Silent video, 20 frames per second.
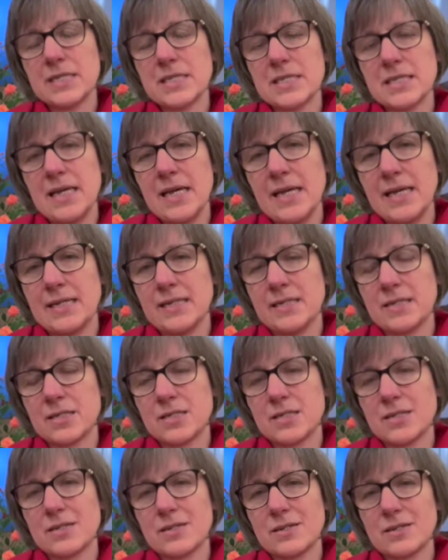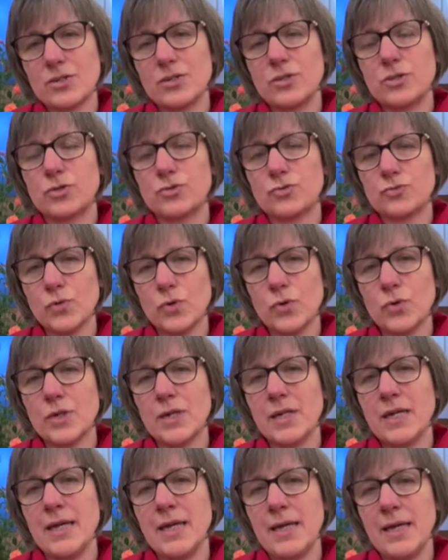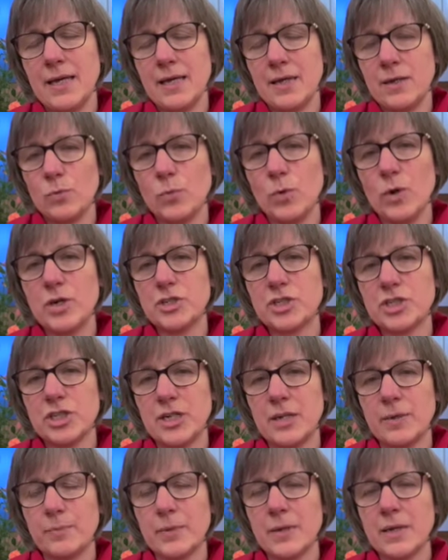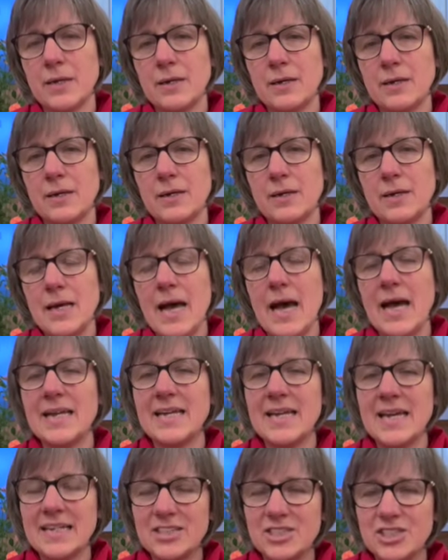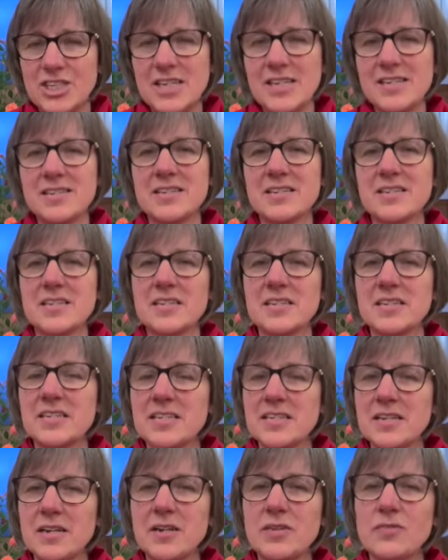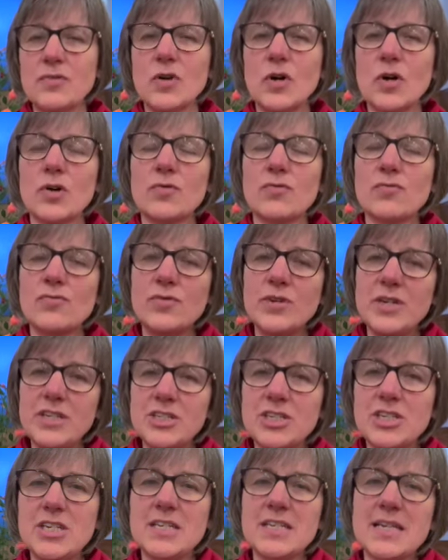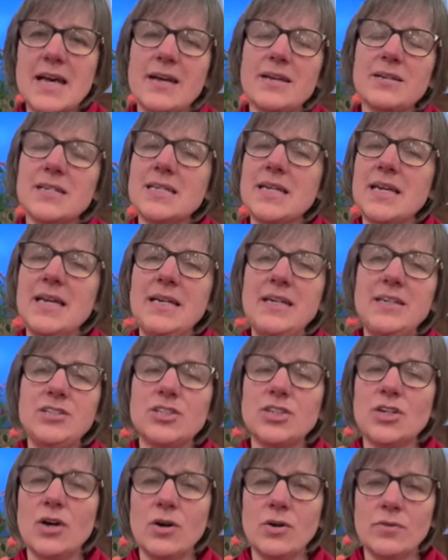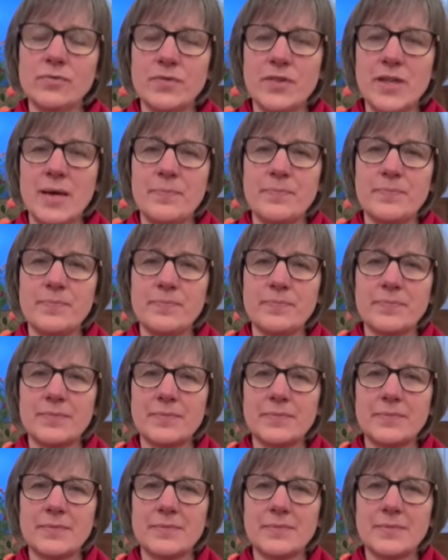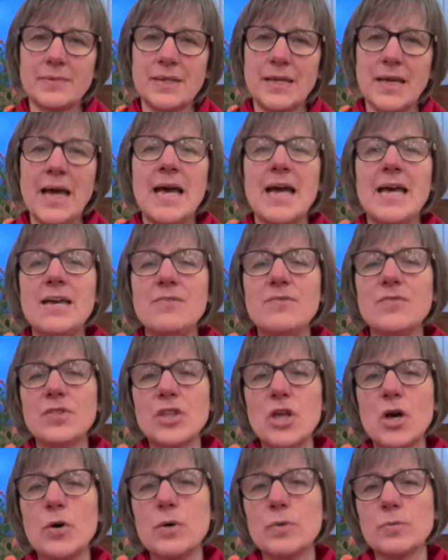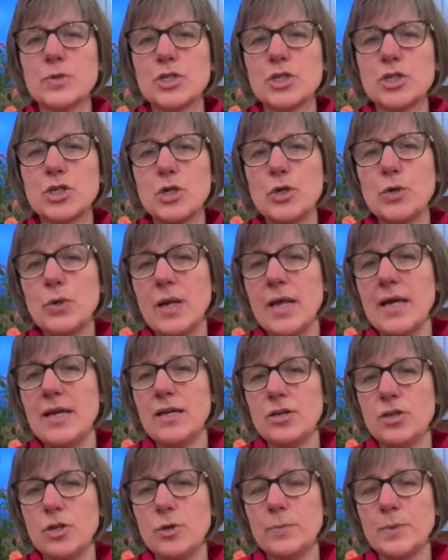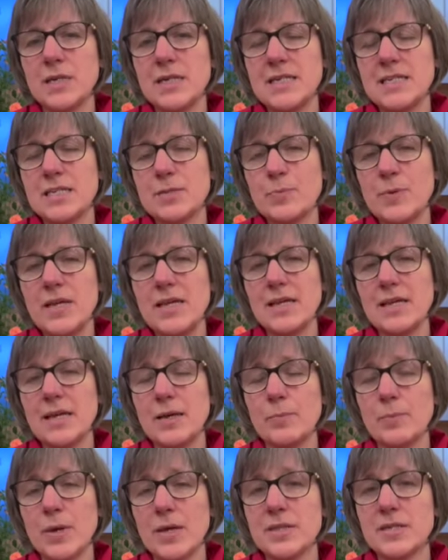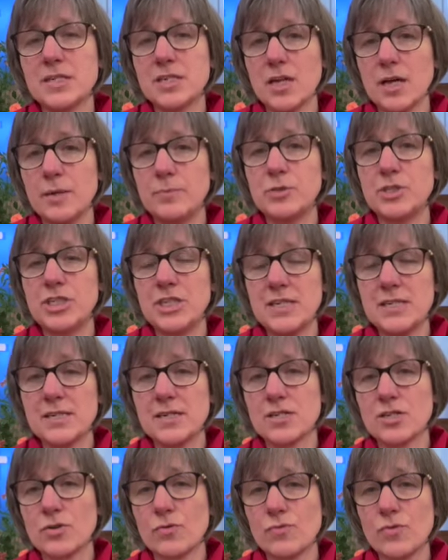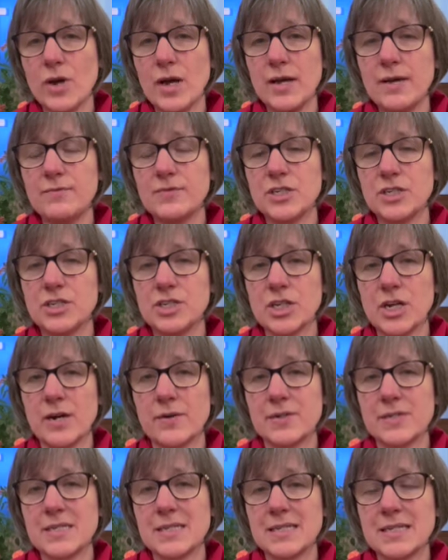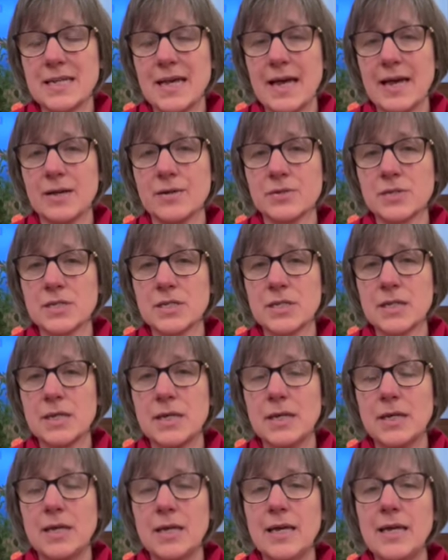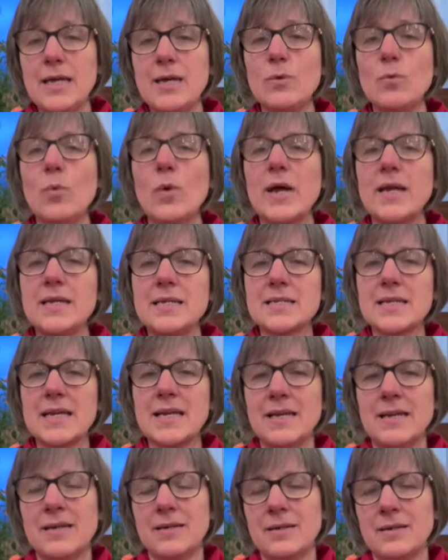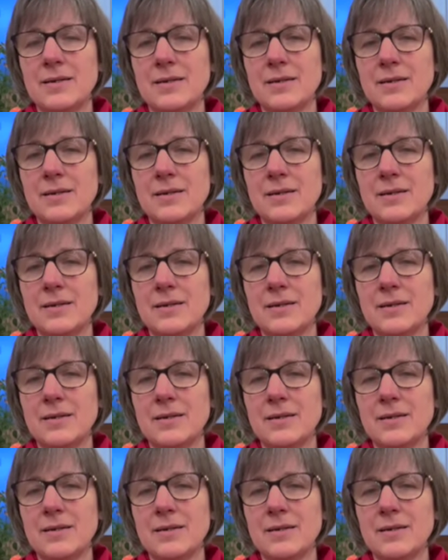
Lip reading: states could draw near in worship. And yet Jesus, the Son of God, reaches out to each of them. Even though it was too late, humanly speaking, by the time Jesus arrived at Jairus' house, he went in